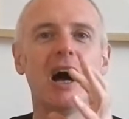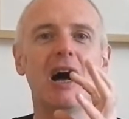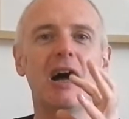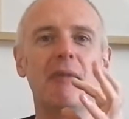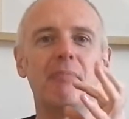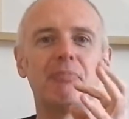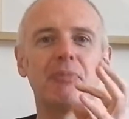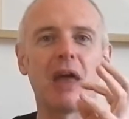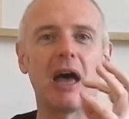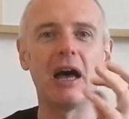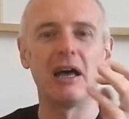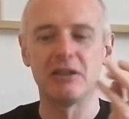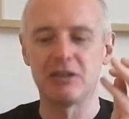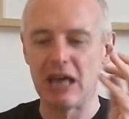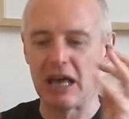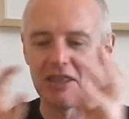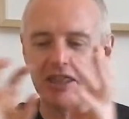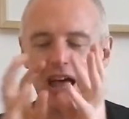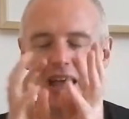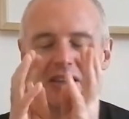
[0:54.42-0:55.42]
and
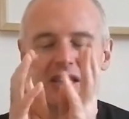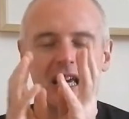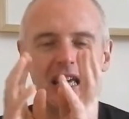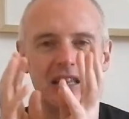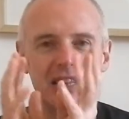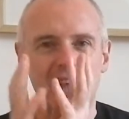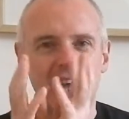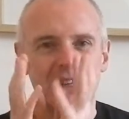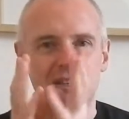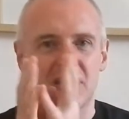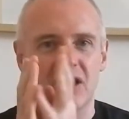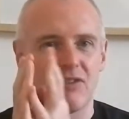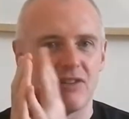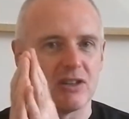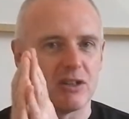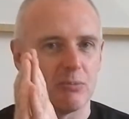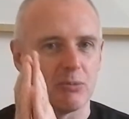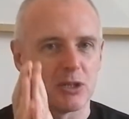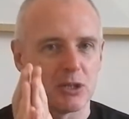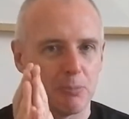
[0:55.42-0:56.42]
that's it. That's giving
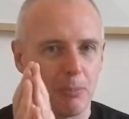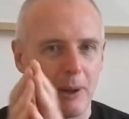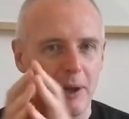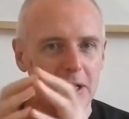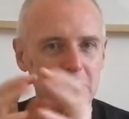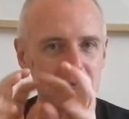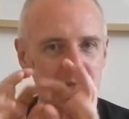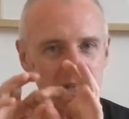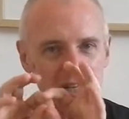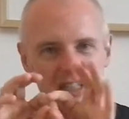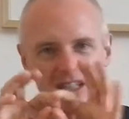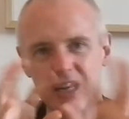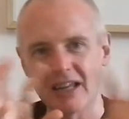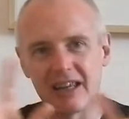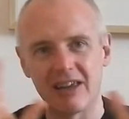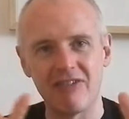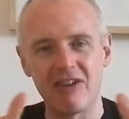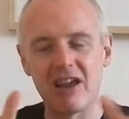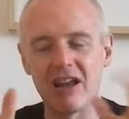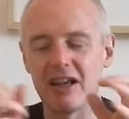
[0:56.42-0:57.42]
some spice, and it's
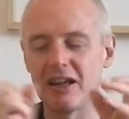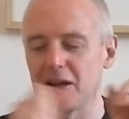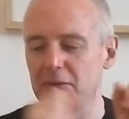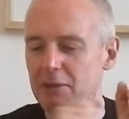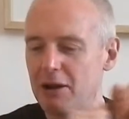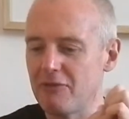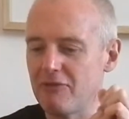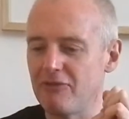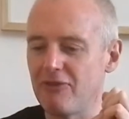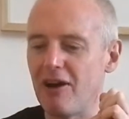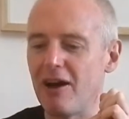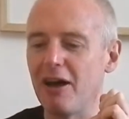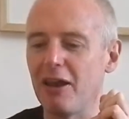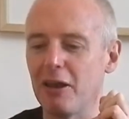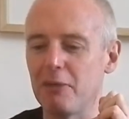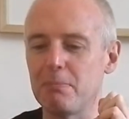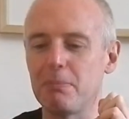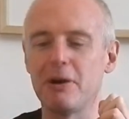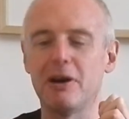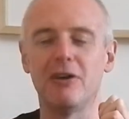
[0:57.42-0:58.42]
like giving a little bit of
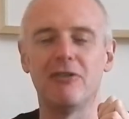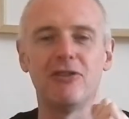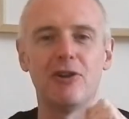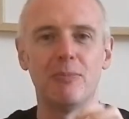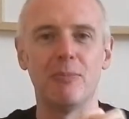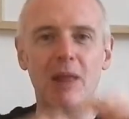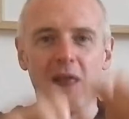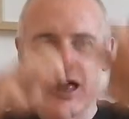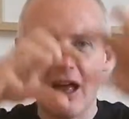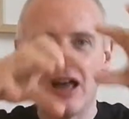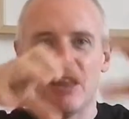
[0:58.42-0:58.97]
violet perfume.